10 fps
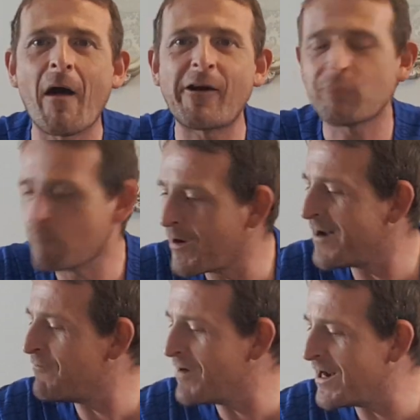That's
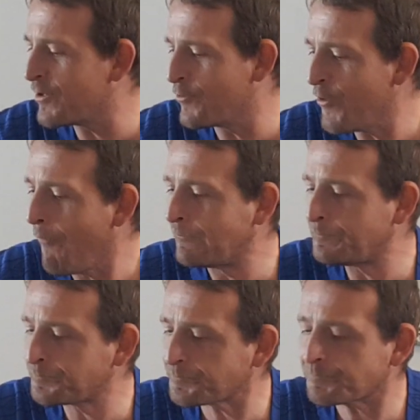really, really good.
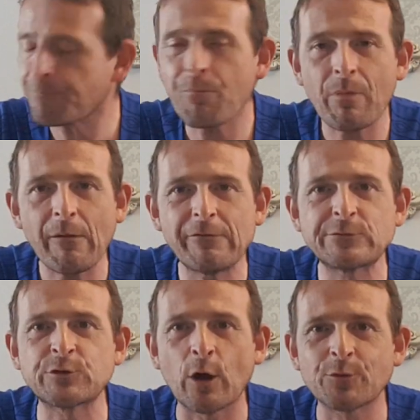
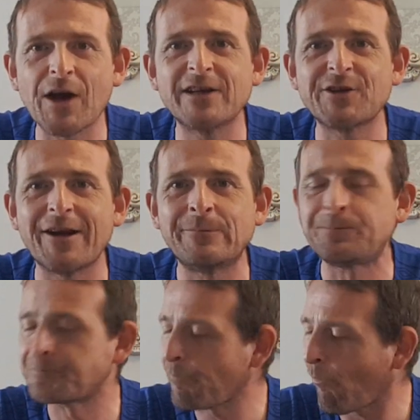So tasty.
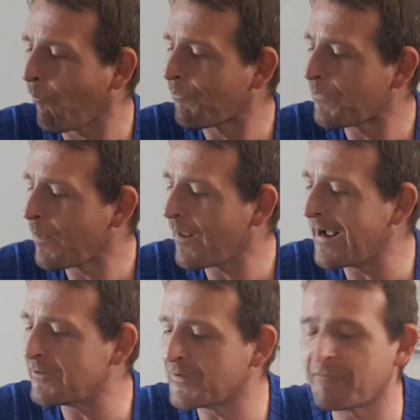
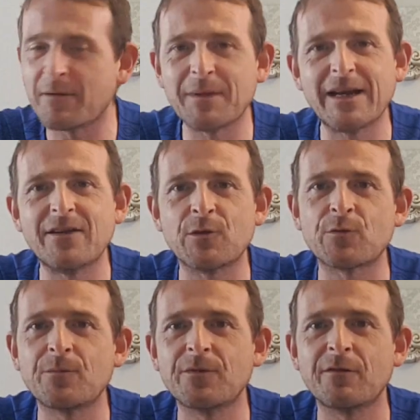I'll definitely be eating
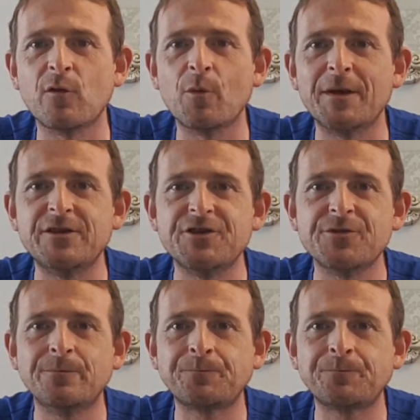the four pieces.